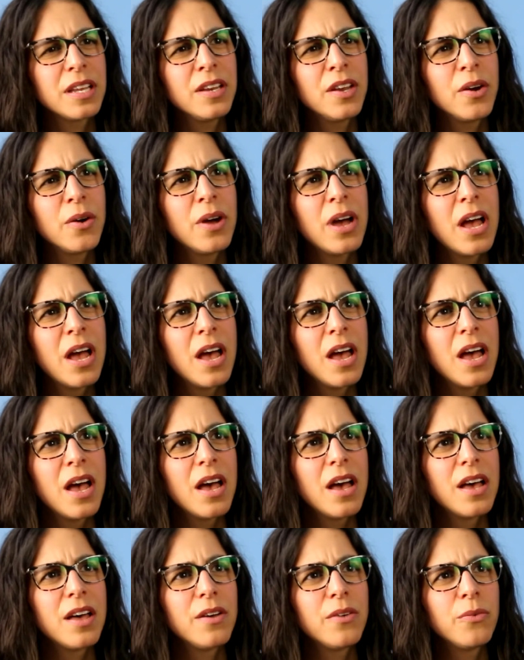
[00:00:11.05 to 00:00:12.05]
You know,
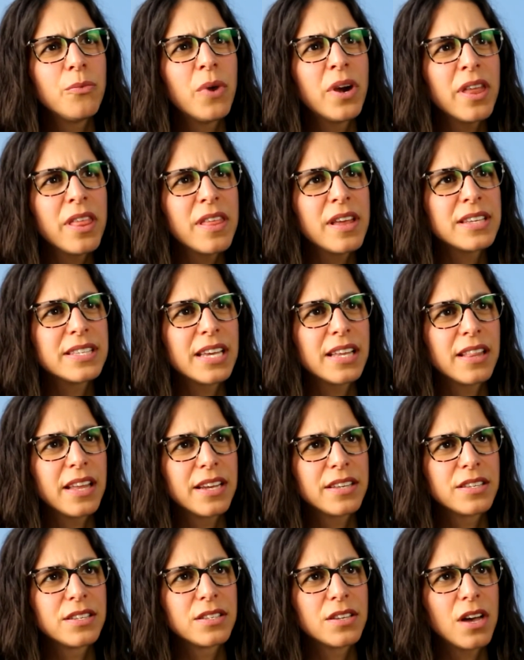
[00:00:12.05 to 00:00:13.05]
one of the things I
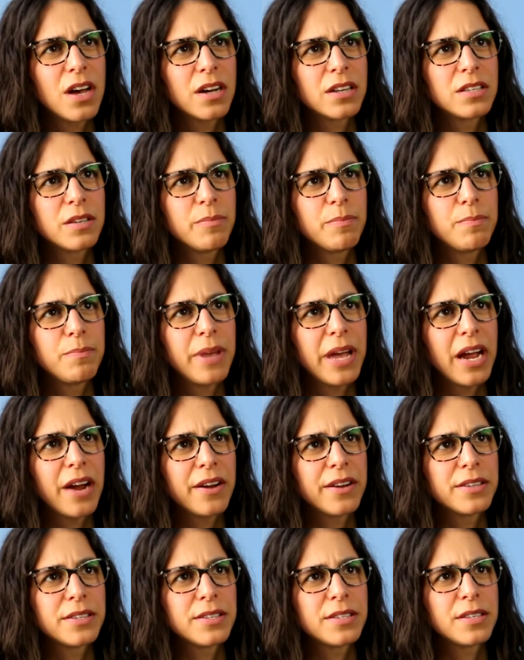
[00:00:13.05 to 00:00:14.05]
like to talk to
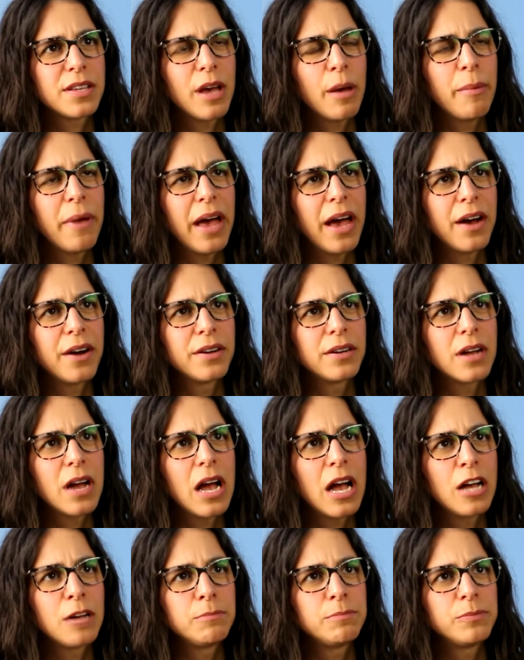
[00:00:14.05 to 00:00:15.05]
parents about
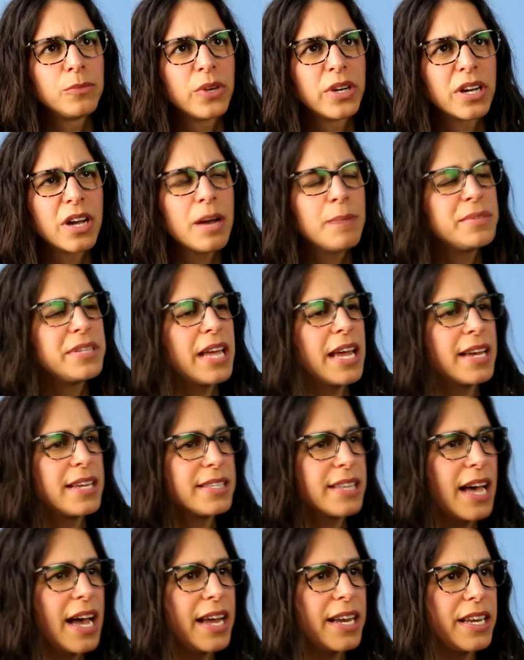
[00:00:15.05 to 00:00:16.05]
um, when it comes to
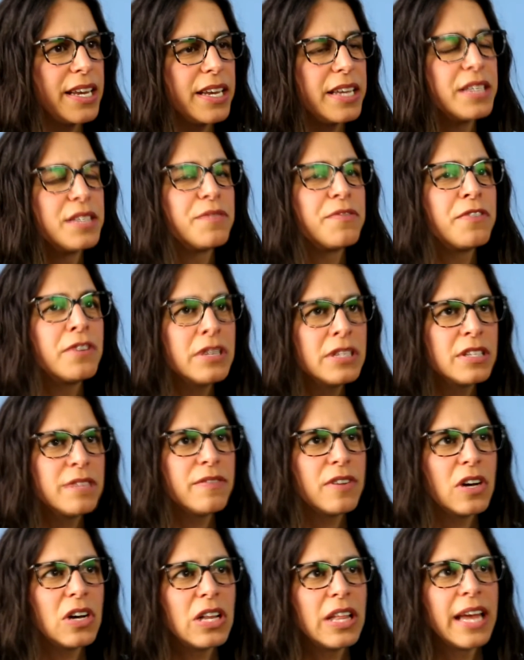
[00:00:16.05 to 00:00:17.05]
anxiety is, first of
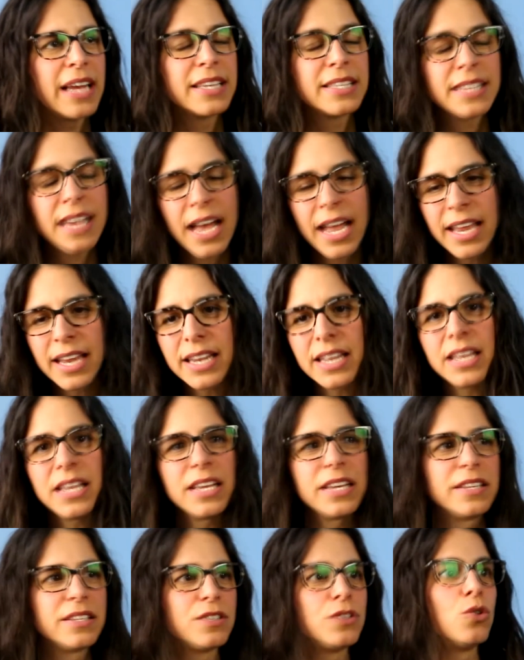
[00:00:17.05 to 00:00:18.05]
all, anxiety
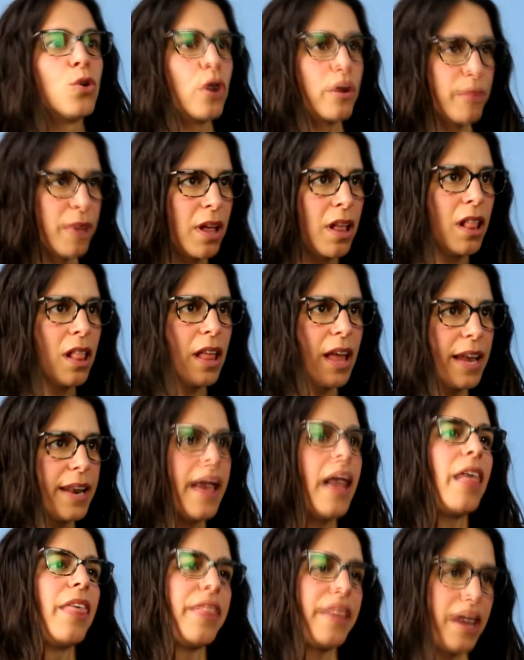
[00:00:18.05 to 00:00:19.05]
is normal and
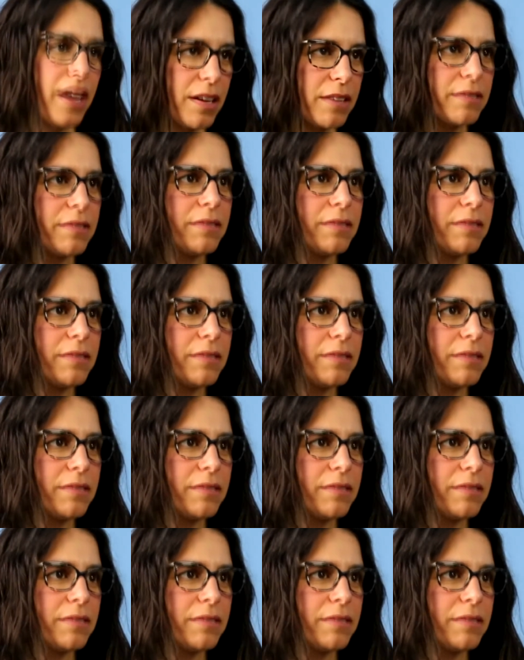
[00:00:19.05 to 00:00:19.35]
healthy,